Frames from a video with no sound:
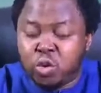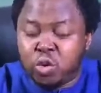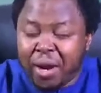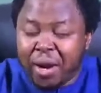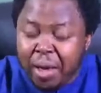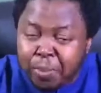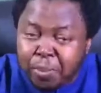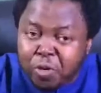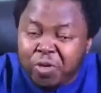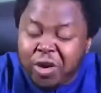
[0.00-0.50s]
When I
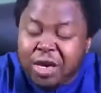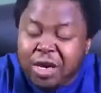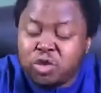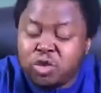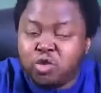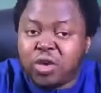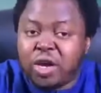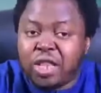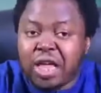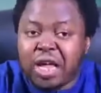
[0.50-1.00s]
provide this
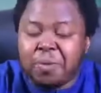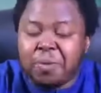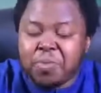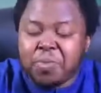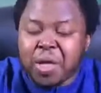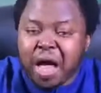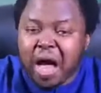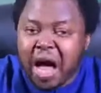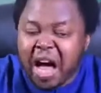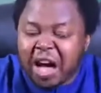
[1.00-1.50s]
together,
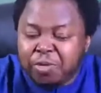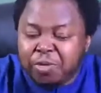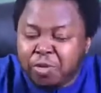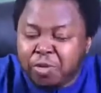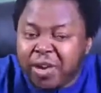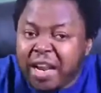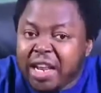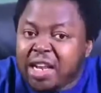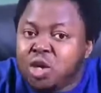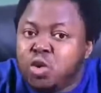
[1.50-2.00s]
I have
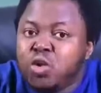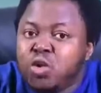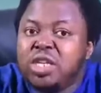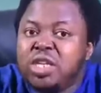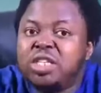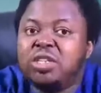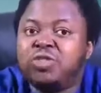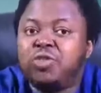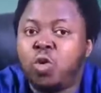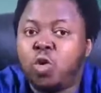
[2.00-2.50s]
provided
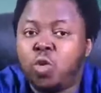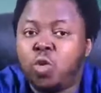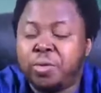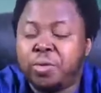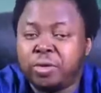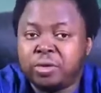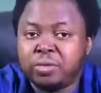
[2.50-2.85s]
liquidity for Open.